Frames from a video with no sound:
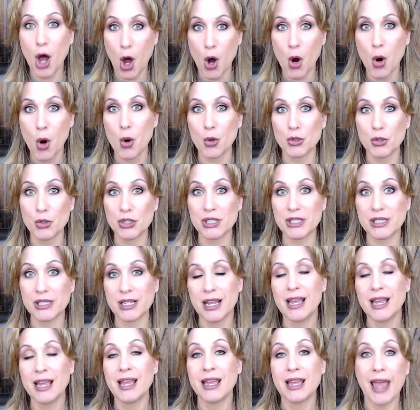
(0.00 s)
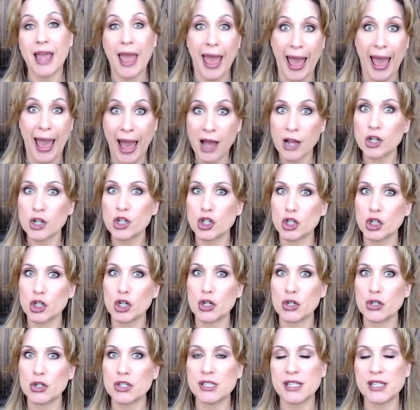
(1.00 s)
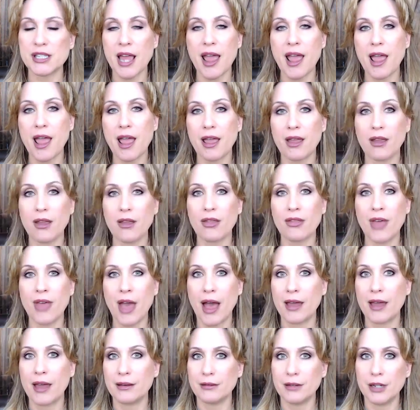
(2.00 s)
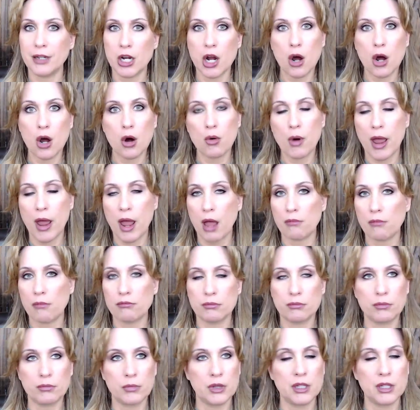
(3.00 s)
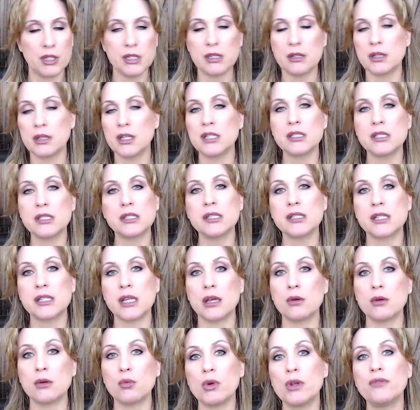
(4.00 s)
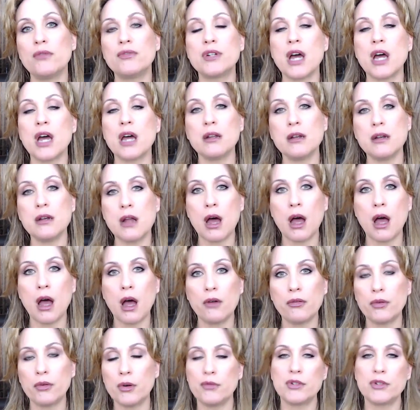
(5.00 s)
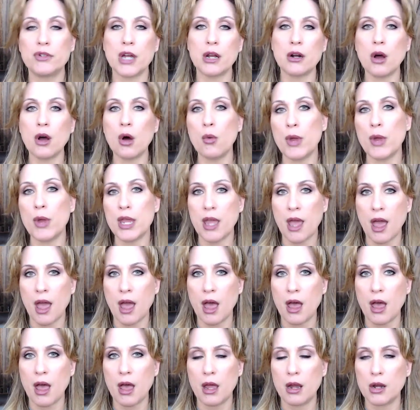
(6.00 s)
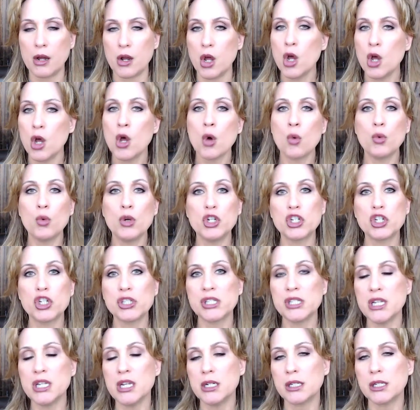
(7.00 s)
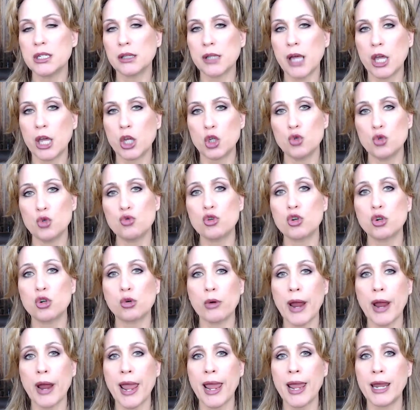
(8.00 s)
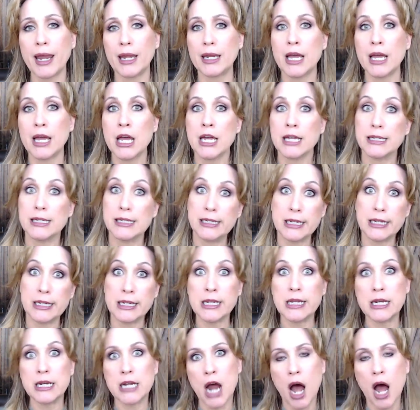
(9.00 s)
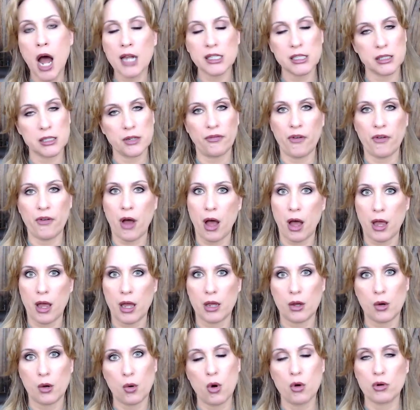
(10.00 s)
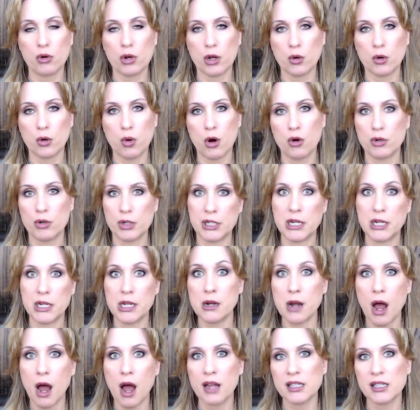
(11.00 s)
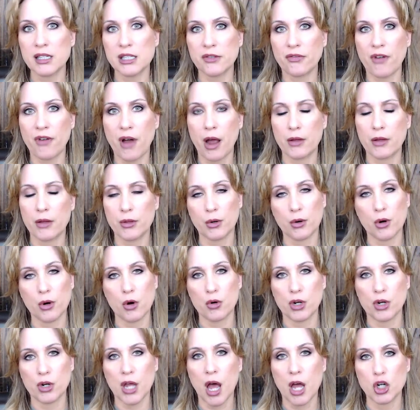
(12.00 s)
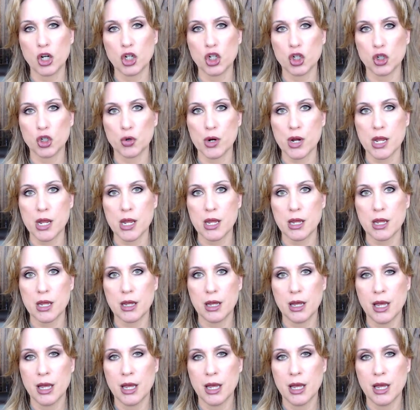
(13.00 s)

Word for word: hosts actors saying that you know th- this is it we've done enough we've done all we can we just need to let ukraine denazify quote unquote denazify their own country